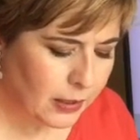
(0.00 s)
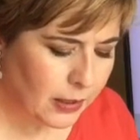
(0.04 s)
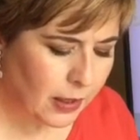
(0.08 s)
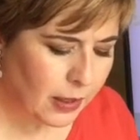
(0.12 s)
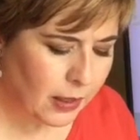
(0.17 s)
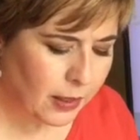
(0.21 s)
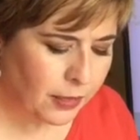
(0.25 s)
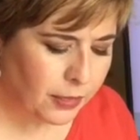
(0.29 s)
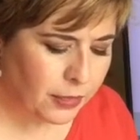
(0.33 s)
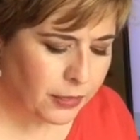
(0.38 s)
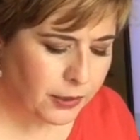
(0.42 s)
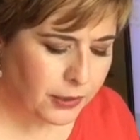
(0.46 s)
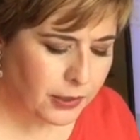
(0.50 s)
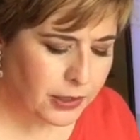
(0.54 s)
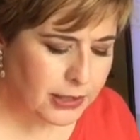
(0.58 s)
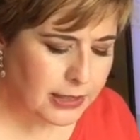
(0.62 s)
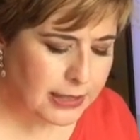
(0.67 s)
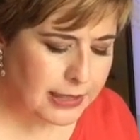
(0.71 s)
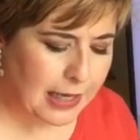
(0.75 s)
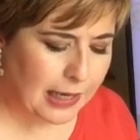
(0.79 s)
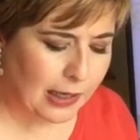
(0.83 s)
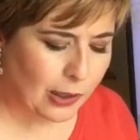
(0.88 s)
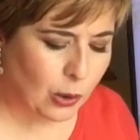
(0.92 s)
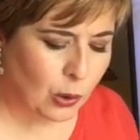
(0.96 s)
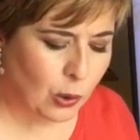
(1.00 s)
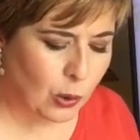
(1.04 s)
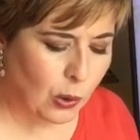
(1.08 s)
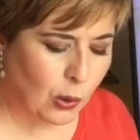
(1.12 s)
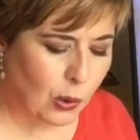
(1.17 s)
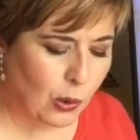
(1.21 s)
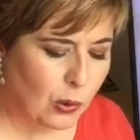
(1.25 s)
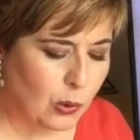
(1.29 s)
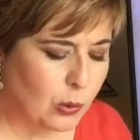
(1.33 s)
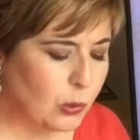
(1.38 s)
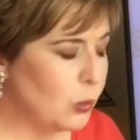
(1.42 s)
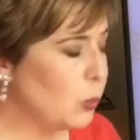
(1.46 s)
there's a
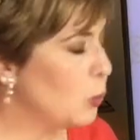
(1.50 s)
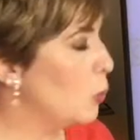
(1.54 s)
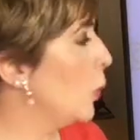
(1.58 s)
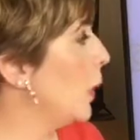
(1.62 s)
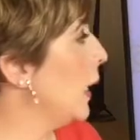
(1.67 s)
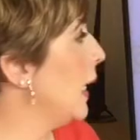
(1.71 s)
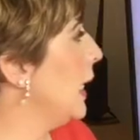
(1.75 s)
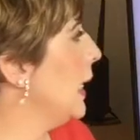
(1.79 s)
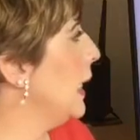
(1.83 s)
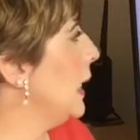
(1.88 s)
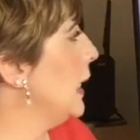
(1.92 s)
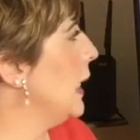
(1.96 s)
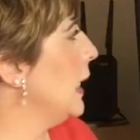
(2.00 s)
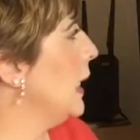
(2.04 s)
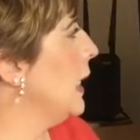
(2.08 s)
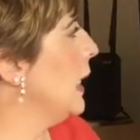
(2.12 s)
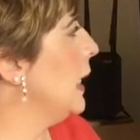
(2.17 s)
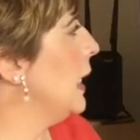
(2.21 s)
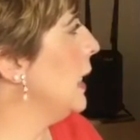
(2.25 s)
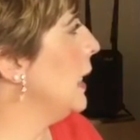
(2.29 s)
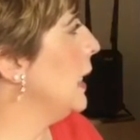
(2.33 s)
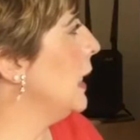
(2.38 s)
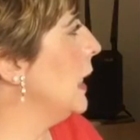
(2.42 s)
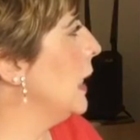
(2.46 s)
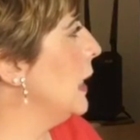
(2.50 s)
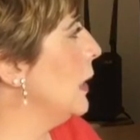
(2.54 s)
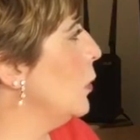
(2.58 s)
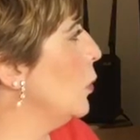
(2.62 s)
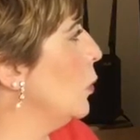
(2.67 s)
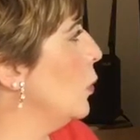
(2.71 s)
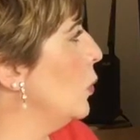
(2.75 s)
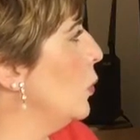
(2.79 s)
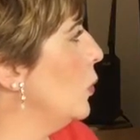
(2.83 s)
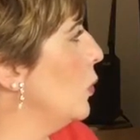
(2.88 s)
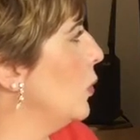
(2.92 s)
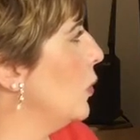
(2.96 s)
cold wind in the
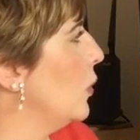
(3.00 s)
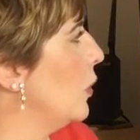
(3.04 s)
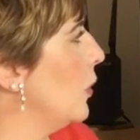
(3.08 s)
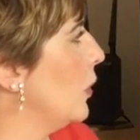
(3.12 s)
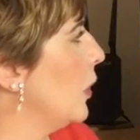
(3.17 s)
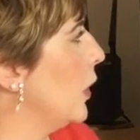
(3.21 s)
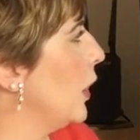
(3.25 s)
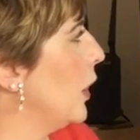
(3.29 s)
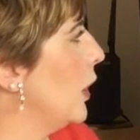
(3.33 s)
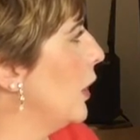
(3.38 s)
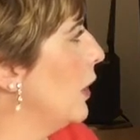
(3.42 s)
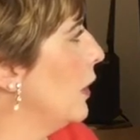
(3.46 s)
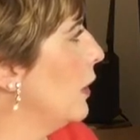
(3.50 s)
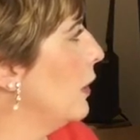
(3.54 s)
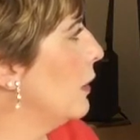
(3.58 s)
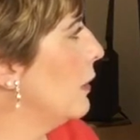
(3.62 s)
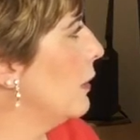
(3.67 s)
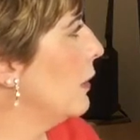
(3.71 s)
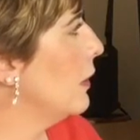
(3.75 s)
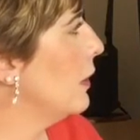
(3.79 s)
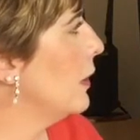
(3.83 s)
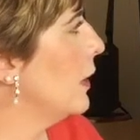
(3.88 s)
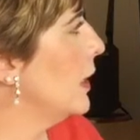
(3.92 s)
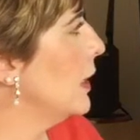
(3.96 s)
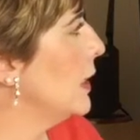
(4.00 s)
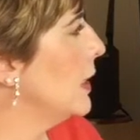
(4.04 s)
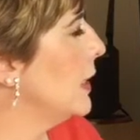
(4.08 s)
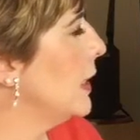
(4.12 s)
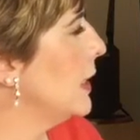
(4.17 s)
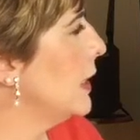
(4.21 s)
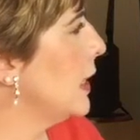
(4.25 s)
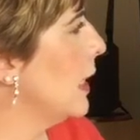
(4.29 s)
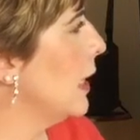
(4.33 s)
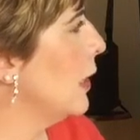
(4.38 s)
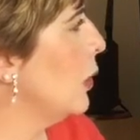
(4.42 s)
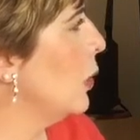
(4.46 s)
north. This is
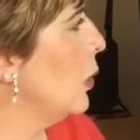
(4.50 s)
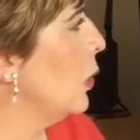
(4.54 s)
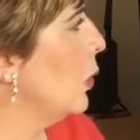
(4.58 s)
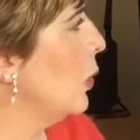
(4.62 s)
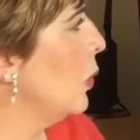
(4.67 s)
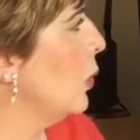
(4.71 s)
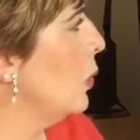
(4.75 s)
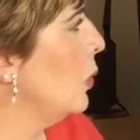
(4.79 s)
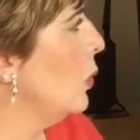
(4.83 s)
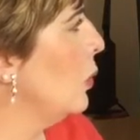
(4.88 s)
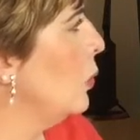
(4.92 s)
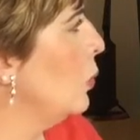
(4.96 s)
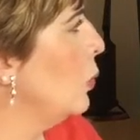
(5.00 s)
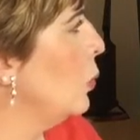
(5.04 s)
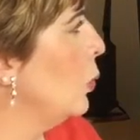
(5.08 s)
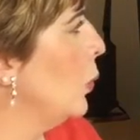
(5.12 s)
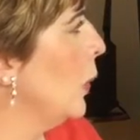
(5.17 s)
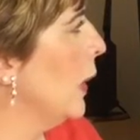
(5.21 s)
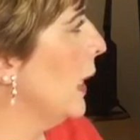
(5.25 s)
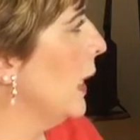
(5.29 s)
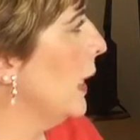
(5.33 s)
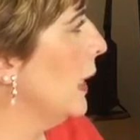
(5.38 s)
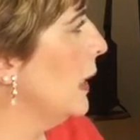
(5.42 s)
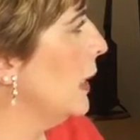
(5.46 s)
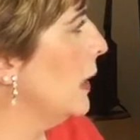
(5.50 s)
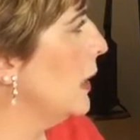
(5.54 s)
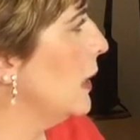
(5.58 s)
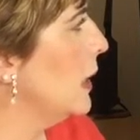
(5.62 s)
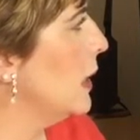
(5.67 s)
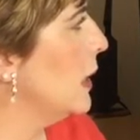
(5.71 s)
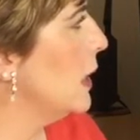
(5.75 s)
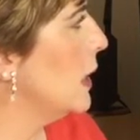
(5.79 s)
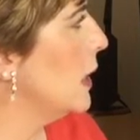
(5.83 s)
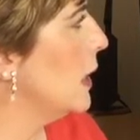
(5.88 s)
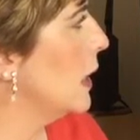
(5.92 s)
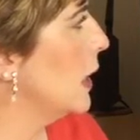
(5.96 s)
a cold
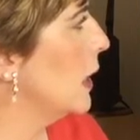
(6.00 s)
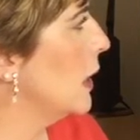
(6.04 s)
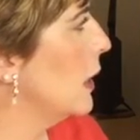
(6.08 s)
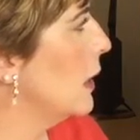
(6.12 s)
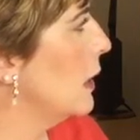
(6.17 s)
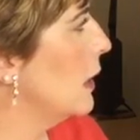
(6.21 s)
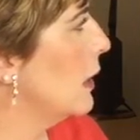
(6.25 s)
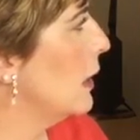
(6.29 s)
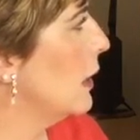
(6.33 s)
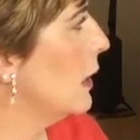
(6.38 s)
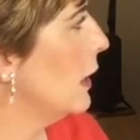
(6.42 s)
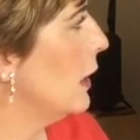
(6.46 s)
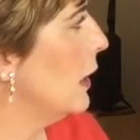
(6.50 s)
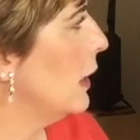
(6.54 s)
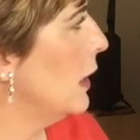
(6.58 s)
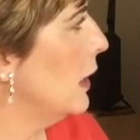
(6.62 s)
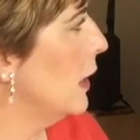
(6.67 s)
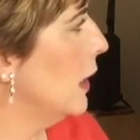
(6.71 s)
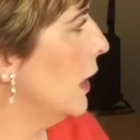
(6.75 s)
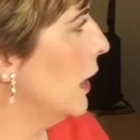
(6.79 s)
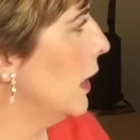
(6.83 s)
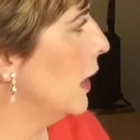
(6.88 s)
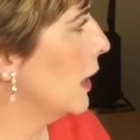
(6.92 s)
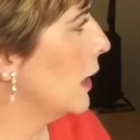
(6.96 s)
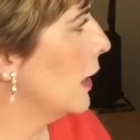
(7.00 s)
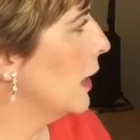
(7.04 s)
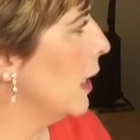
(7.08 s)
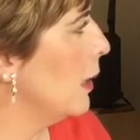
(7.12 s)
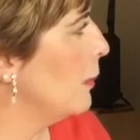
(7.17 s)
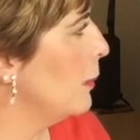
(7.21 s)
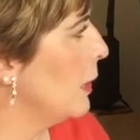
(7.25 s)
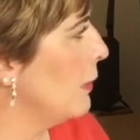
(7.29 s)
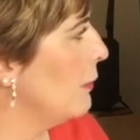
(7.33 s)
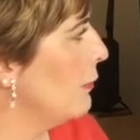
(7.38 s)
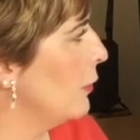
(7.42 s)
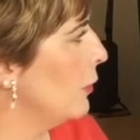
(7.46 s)
wind here
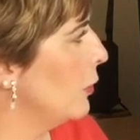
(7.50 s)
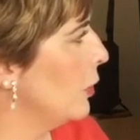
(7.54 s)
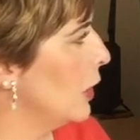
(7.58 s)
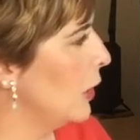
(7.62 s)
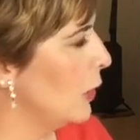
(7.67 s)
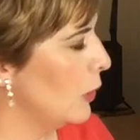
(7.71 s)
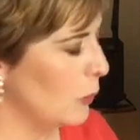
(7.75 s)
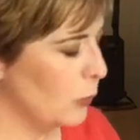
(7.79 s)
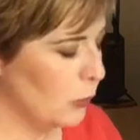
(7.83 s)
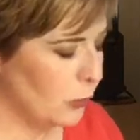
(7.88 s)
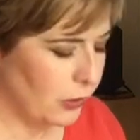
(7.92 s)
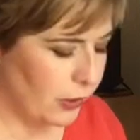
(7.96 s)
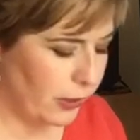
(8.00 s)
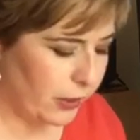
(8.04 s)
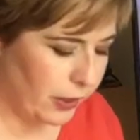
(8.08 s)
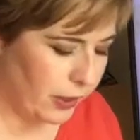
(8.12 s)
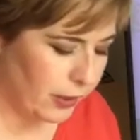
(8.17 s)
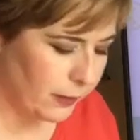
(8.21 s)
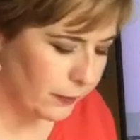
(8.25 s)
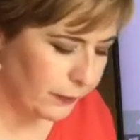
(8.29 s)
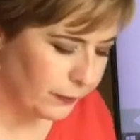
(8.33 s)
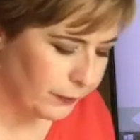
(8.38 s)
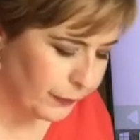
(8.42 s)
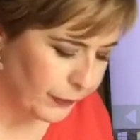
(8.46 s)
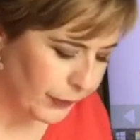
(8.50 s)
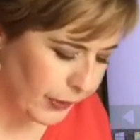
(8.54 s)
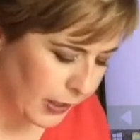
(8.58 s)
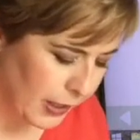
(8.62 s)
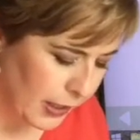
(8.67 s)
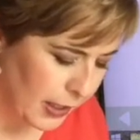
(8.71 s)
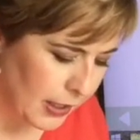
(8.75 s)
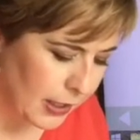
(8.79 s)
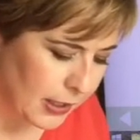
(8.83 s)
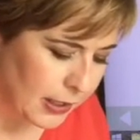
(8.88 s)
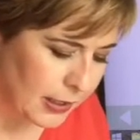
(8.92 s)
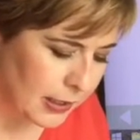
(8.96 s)
coming from the north.
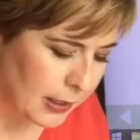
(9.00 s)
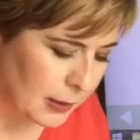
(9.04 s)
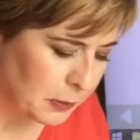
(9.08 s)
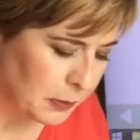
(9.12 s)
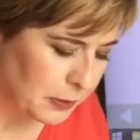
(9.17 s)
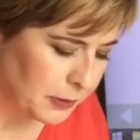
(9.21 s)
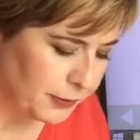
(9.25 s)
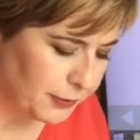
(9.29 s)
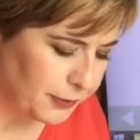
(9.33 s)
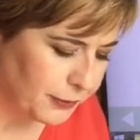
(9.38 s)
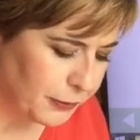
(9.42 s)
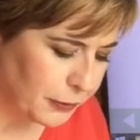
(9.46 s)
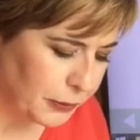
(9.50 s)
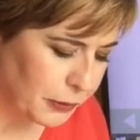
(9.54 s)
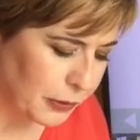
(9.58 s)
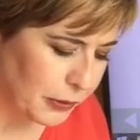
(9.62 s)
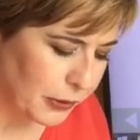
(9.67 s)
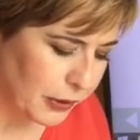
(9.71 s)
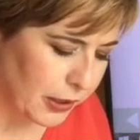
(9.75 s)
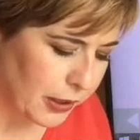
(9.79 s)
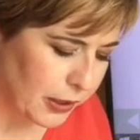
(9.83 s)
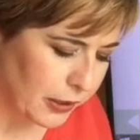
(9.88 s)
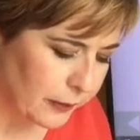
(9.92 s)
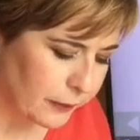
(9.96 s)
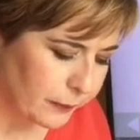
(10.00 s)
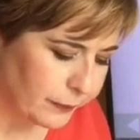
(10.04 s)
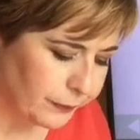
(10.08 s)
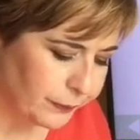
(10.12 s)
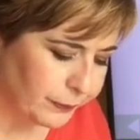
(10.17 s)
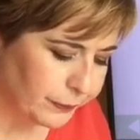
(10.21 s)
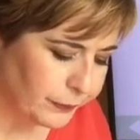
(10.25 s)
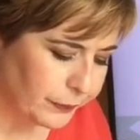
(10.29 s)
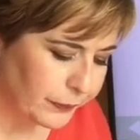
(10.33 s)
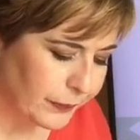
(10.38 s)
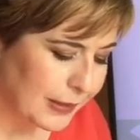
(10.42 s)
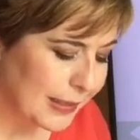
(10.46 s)
Number 4,
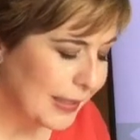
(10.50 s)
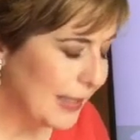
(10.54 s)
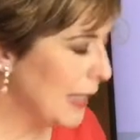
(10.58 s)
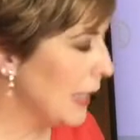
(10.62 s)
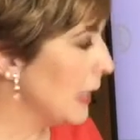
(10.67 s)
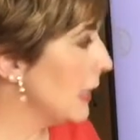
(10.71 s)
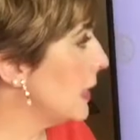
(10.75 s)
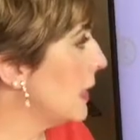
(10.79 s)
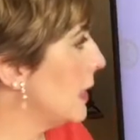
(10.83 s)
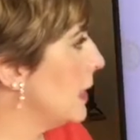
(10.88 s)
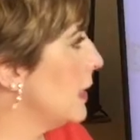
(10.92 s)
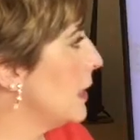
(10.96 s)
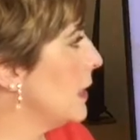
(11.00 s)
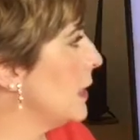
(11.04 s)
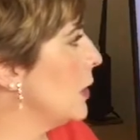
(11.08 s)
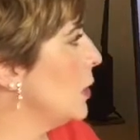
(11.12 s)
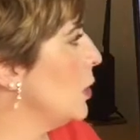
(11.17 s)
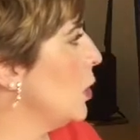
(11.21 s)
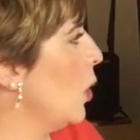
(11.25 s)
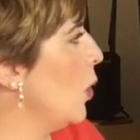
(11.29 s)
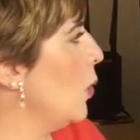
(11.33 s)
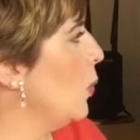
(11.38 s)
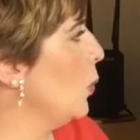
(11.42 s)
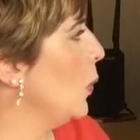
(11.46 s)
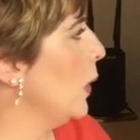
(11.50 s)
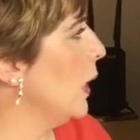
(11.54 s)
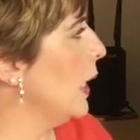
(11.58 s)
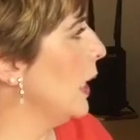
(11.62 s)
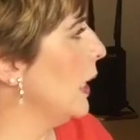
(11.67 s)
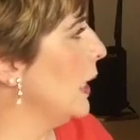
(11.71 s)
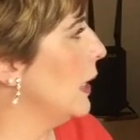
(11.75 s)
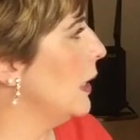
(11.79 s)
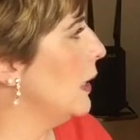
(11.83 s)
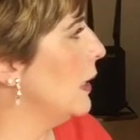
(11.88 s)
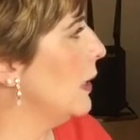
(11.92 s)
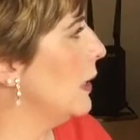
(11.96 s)
it's
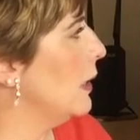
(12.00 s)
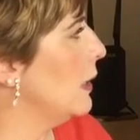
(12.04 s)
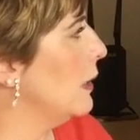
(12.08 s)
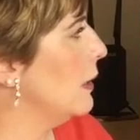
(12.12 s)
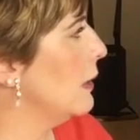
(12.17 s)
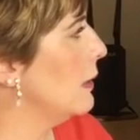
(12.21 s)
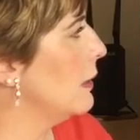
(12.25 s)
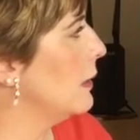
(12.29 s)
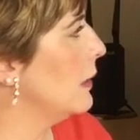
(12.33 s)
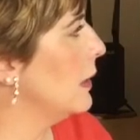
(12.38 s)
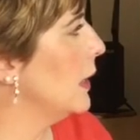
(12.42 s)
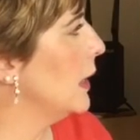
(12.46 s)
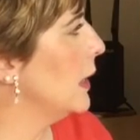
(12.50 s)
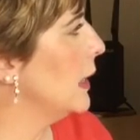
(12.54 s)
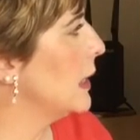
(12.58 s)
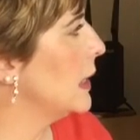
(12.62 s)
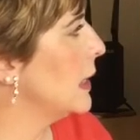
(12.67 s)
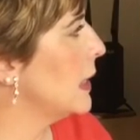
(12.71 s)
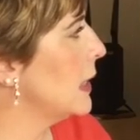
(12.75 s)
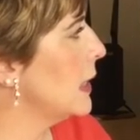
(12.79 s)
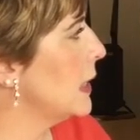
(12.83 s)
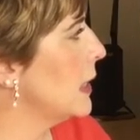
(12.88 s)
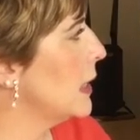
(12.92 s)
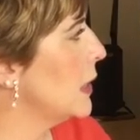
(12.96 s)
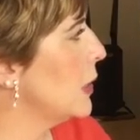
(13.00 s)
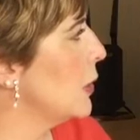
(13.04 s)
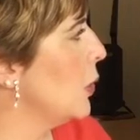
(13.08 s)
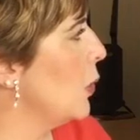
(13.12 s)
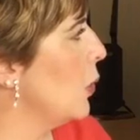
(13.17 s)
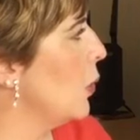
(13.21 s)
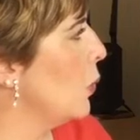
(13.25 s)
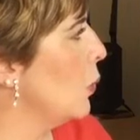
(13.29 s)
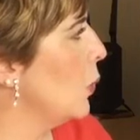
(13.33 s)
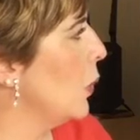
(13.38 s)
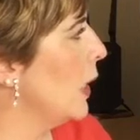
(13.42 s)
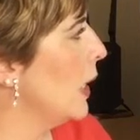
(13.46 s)
snowing. It's
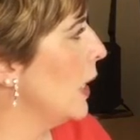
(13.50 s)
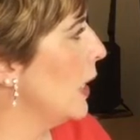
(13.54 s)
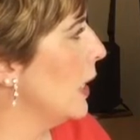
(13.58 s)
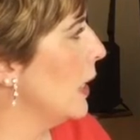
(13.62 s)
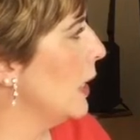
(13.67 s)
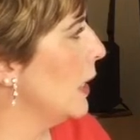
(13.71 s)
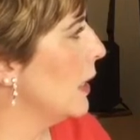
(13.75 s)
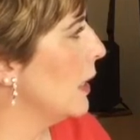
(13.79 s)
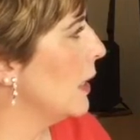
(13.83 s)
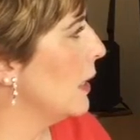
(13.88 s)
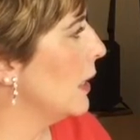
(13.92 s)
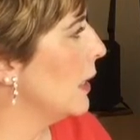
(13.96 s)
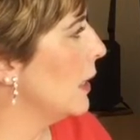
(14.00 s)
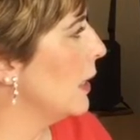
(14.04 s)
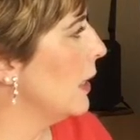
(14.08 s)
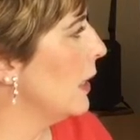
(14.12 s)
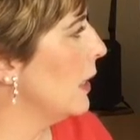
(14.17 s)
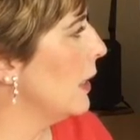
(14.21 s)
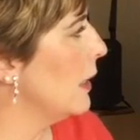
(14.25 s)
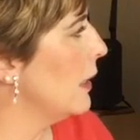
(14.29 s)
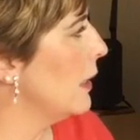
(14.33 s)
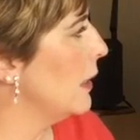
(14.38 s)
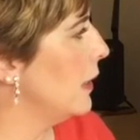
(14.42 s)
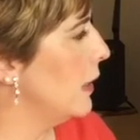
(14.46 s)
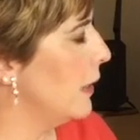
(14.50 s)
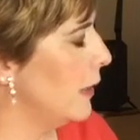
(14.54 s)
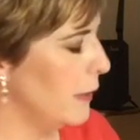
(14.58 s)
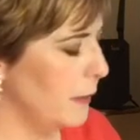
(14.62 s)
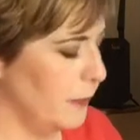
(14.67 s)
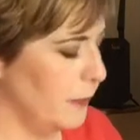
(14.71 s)
snowing here.